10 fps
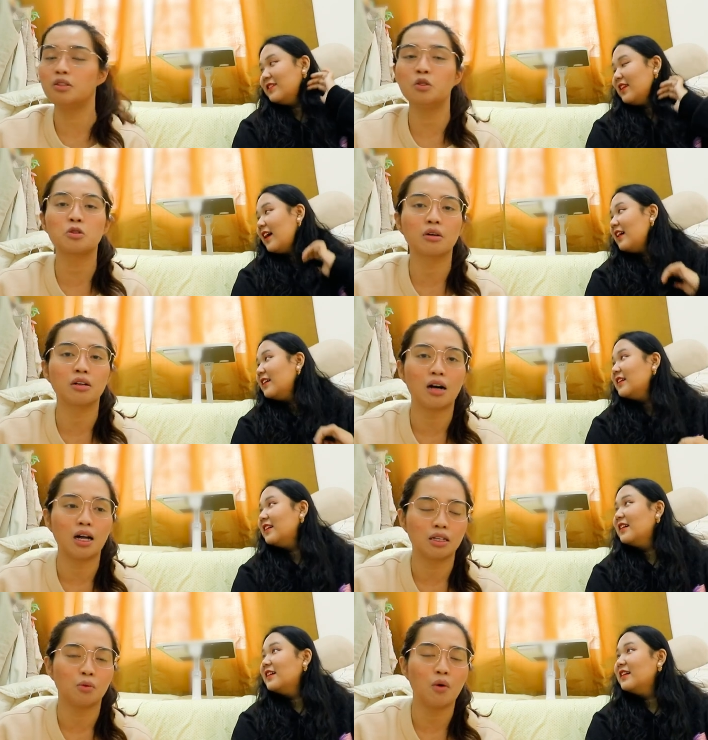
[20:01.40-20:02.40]
Speaker 1: neutral yeah.
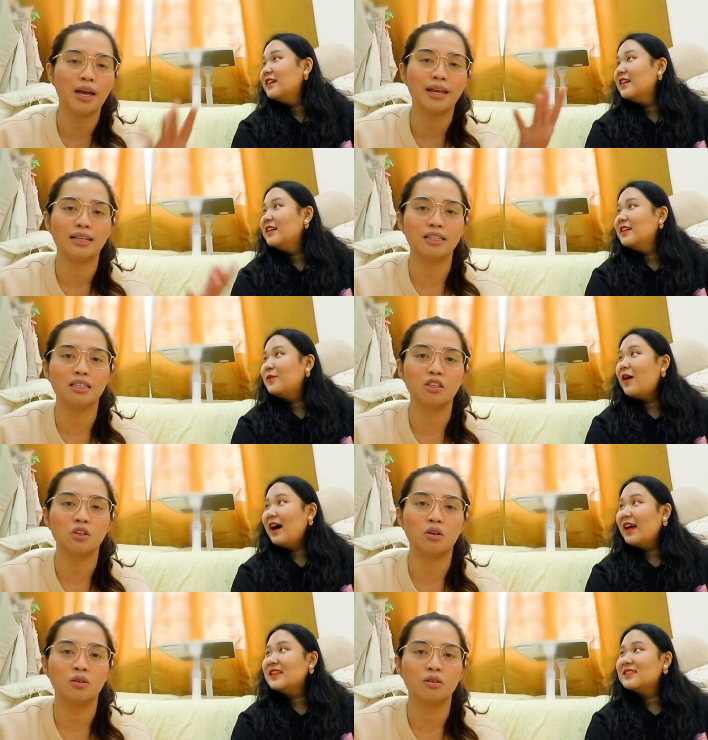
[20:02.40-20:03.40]
color white you
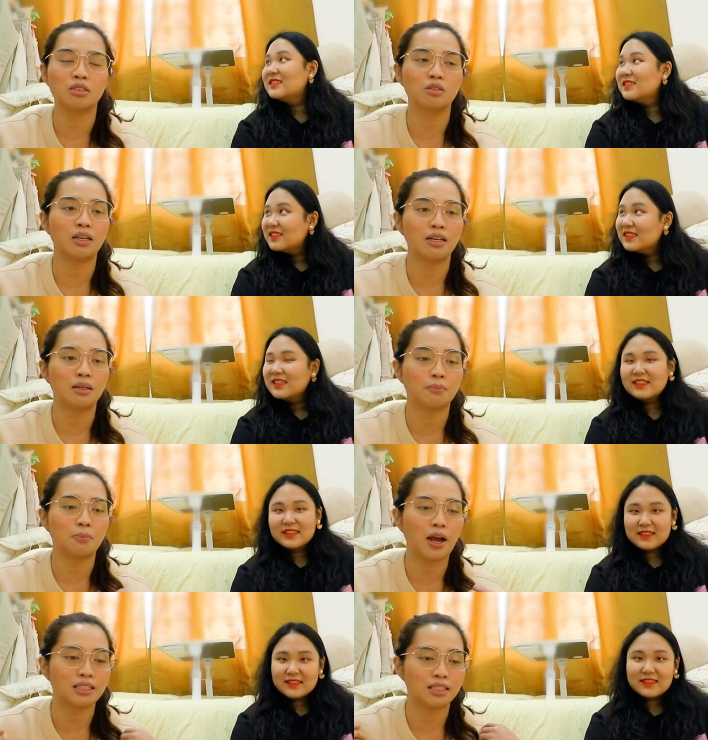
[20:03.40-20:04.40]
white. know so that it
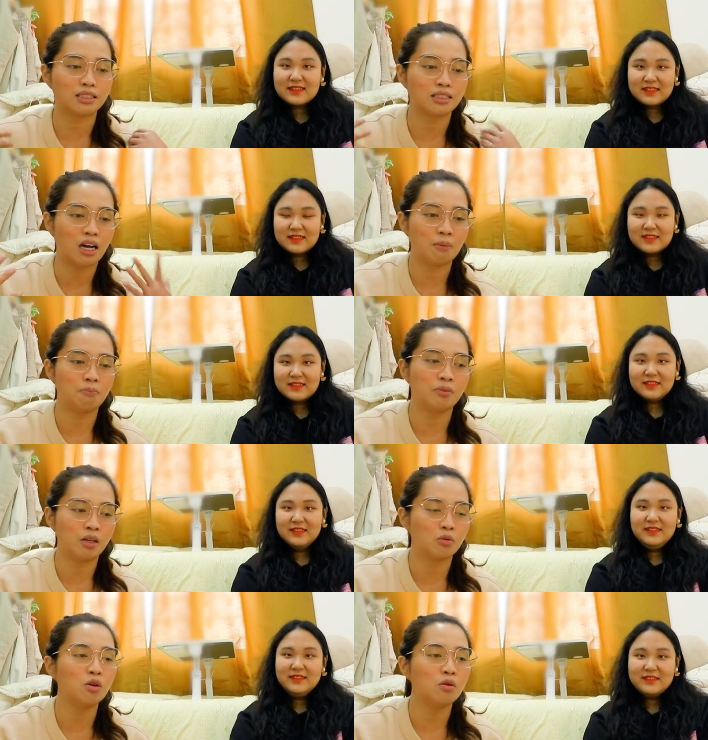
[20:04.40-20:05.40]
brightens up the
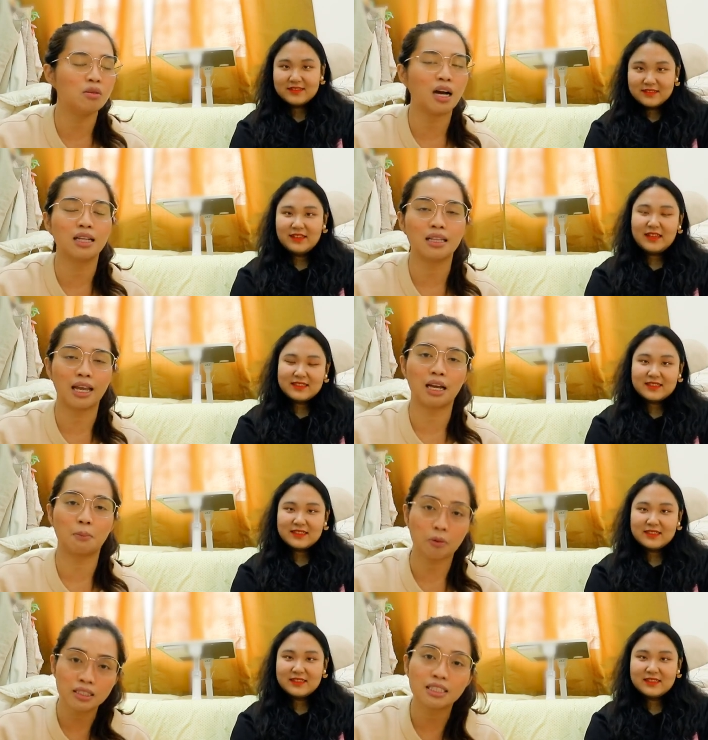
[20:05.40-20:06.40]
room not yes. like a
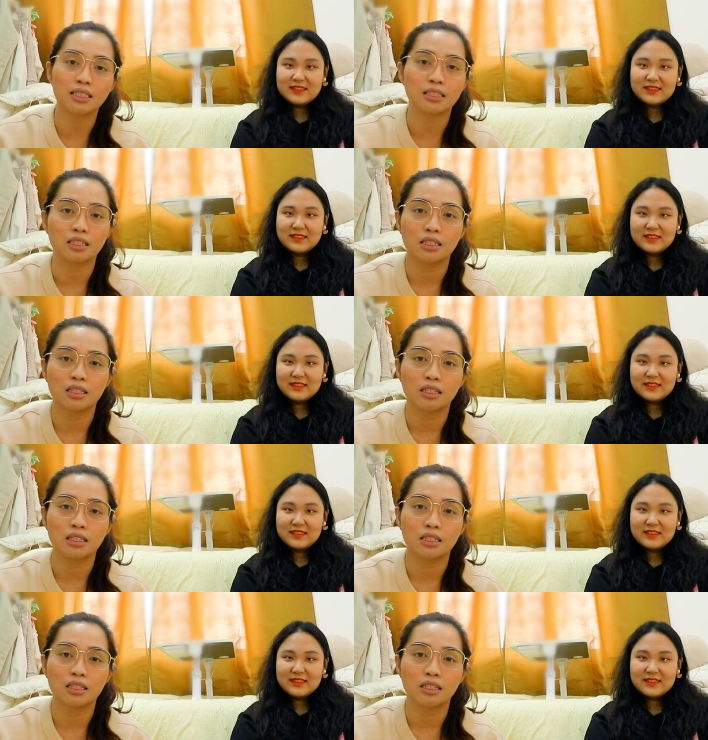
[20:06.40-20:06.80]
prison